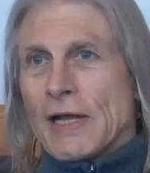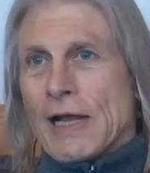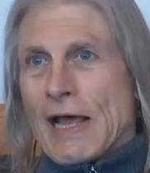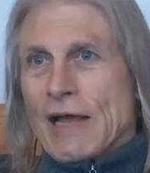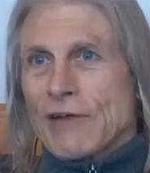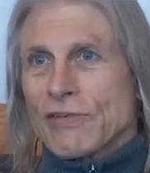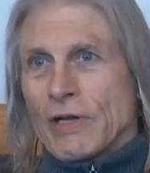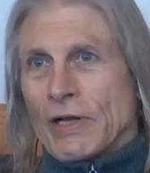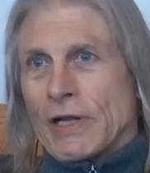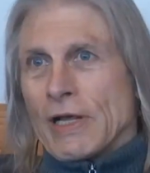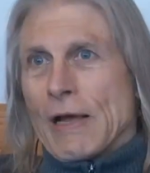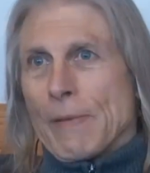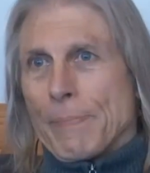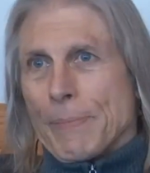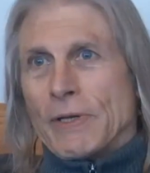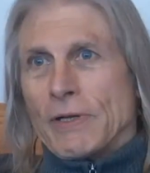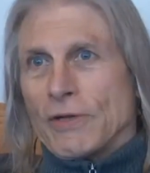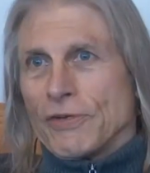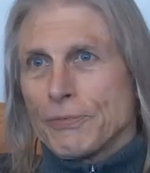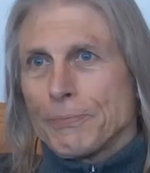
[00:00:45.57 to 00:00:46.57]
To see it
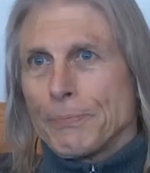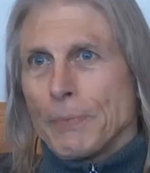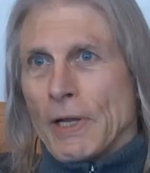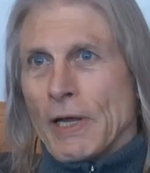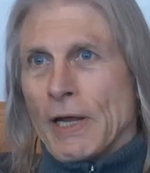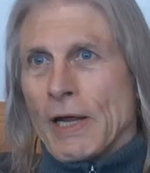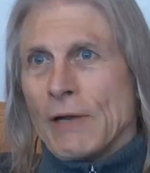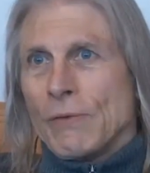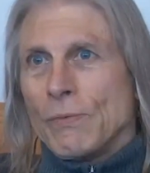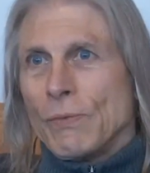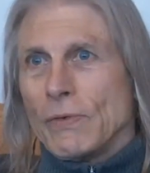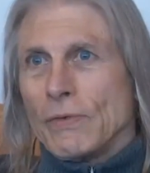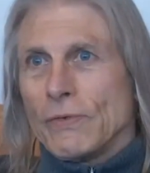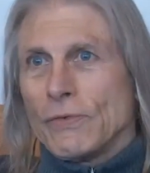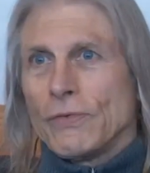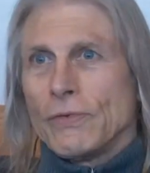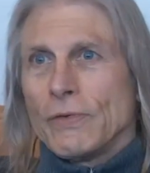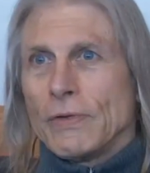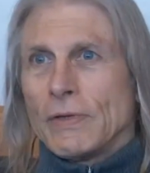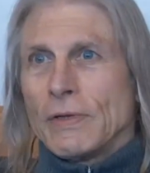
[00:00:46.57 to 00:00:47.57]
actually up and displayed
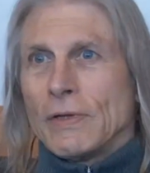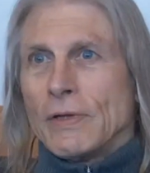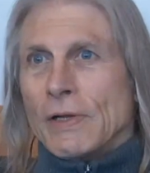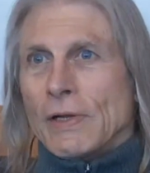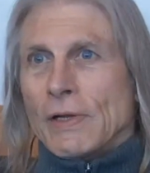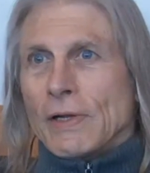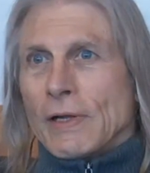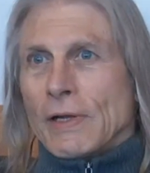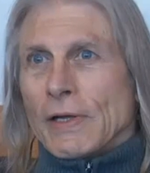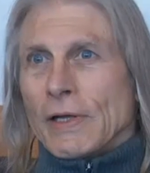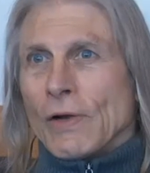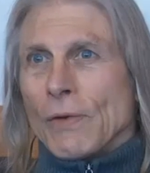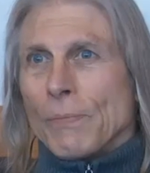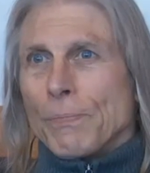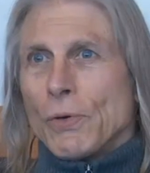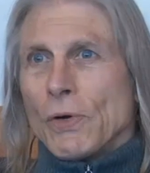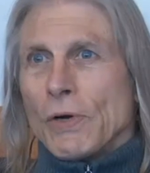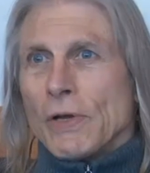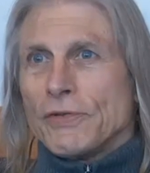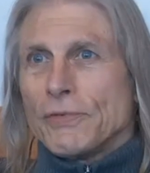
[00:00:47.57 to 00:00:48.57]
was,
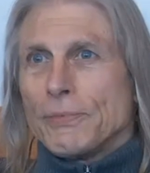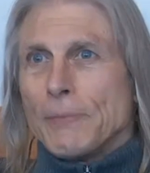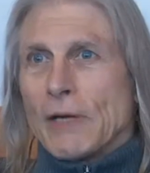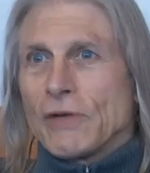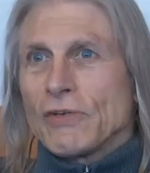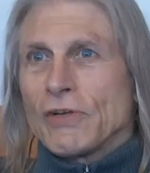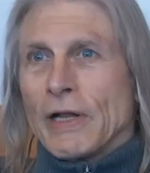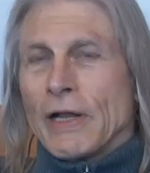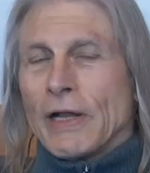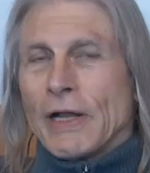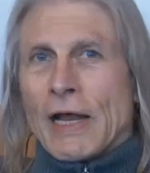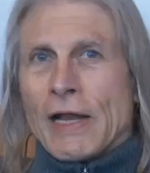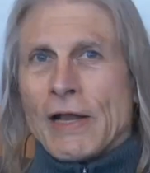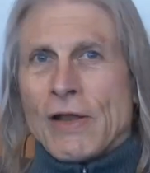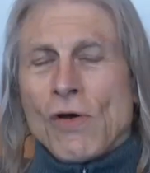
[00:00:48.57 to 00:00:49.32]
you know, pretty special.